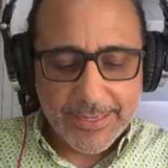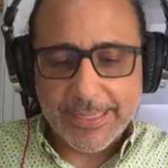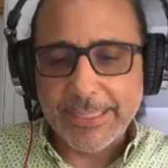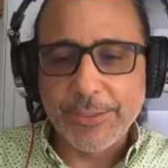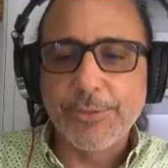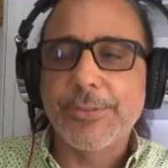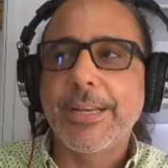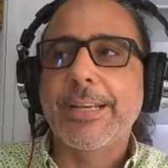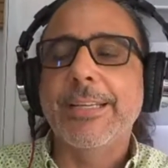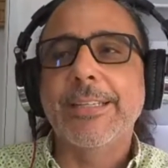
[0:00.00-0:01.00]
in the news
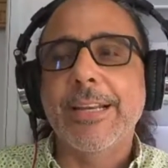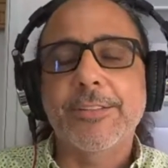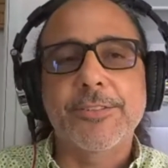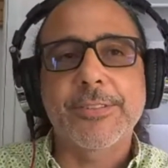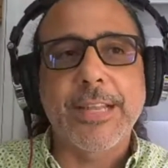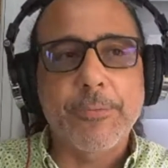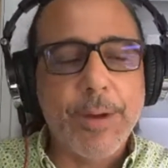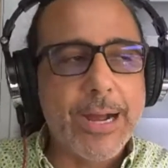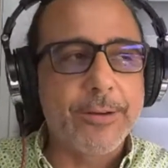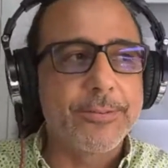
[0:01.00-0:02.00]
lately that are just like,
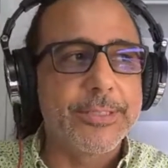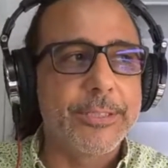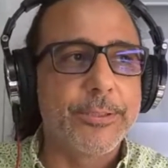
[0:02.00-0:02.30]
wow,